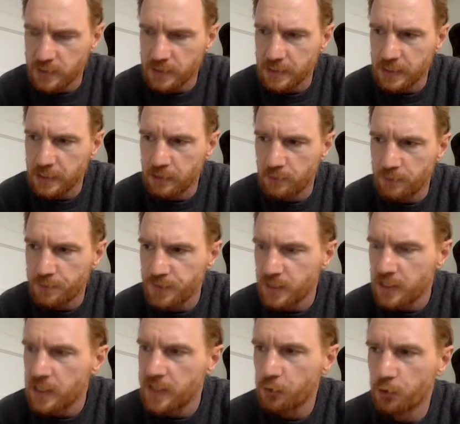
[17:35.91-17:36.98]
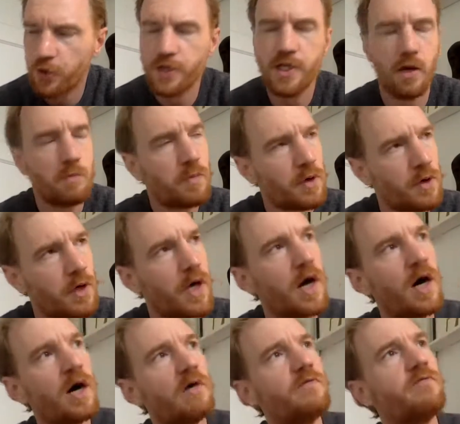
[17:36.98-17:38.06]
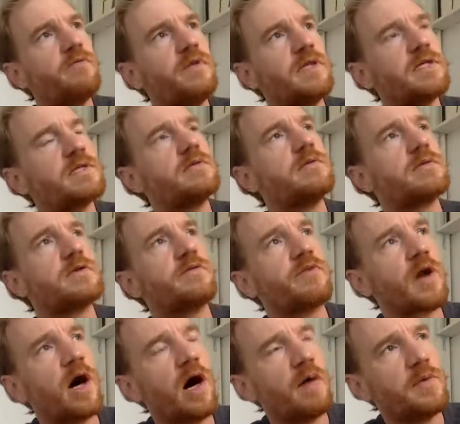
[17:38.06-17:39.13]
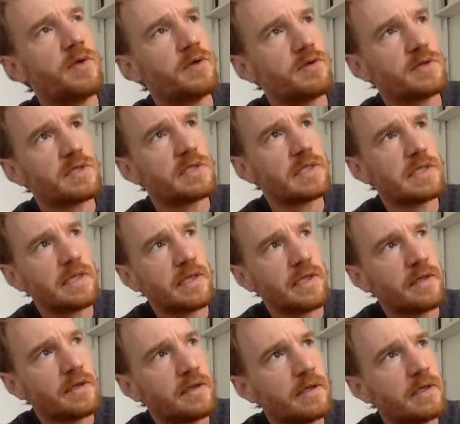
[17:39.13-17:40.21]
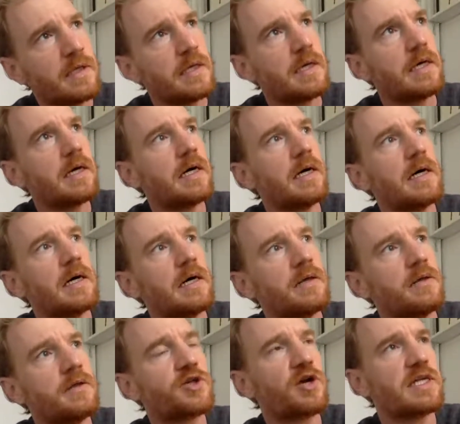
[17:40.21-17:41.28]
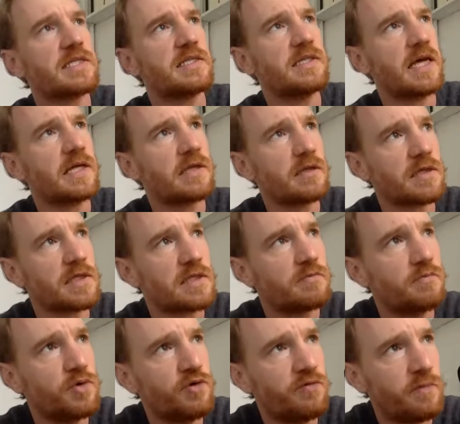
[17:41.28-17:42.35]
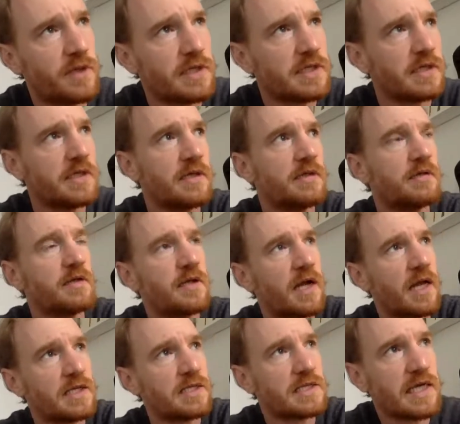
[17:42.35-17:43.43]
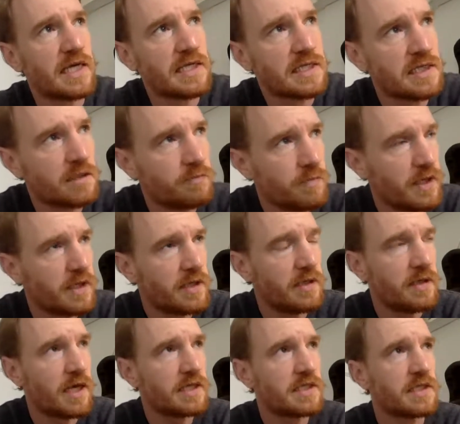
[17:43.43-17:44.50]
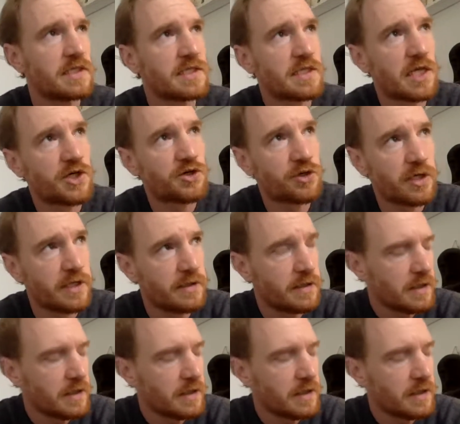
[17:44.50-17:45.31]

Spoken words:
There were a number of these sort of communes in the transcendentalist movement in the United States in the mid 19th century.